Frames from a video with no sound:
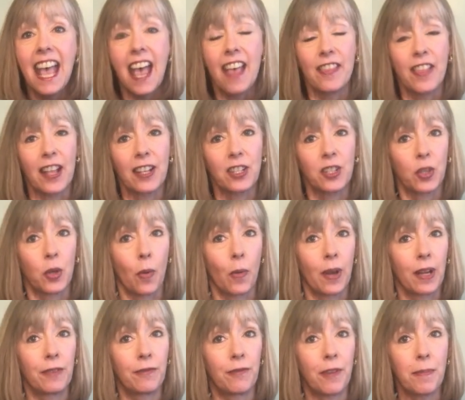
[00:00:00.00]
And that's
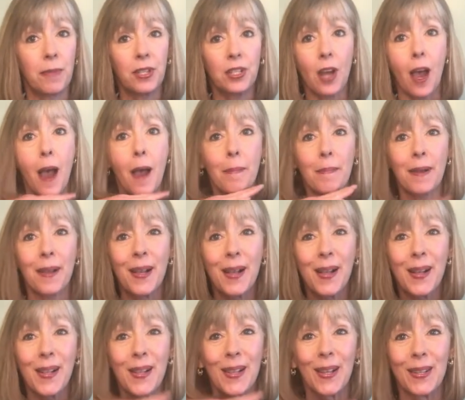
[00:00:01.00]
going from the top,
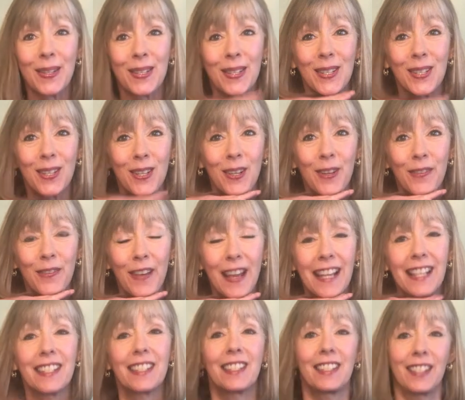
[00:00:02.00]
closest to your
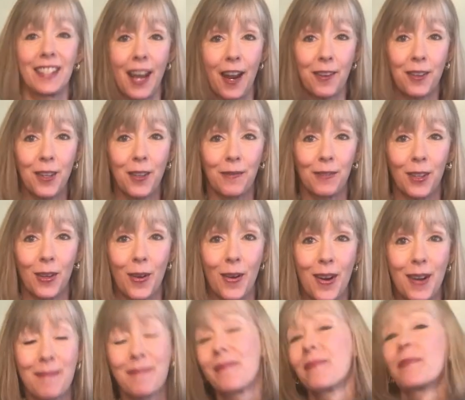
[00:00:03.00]
face, down to the floor.